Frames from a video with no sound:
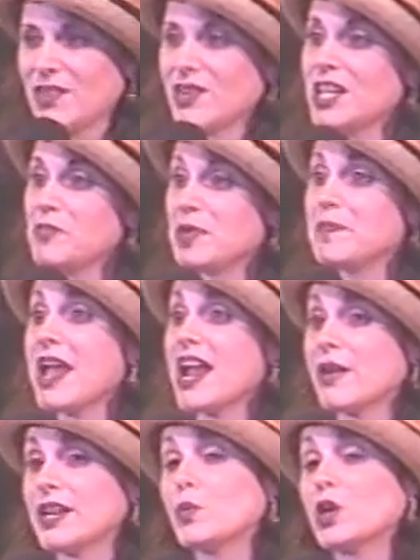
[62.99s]
Now, he'd been
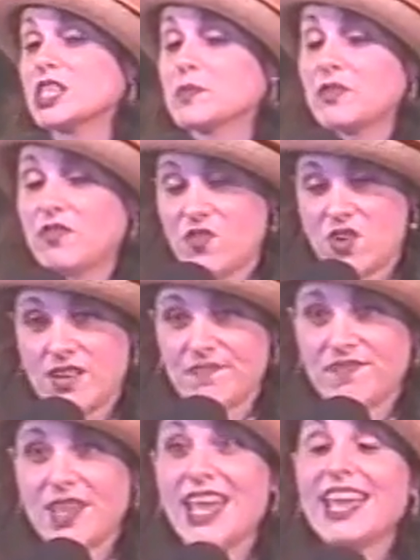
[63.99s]
married once before.
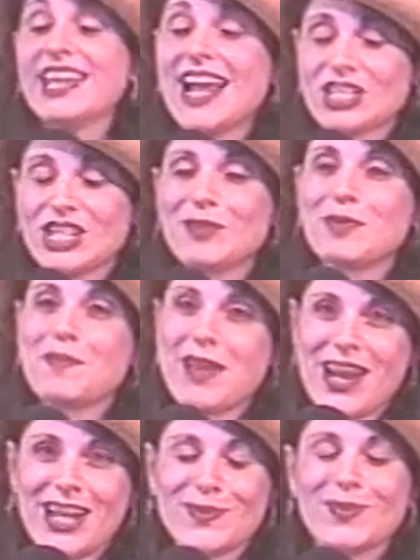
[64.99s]
He actually had been
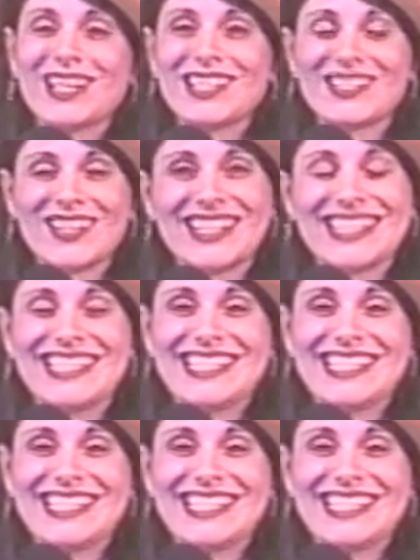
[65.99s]
married when I started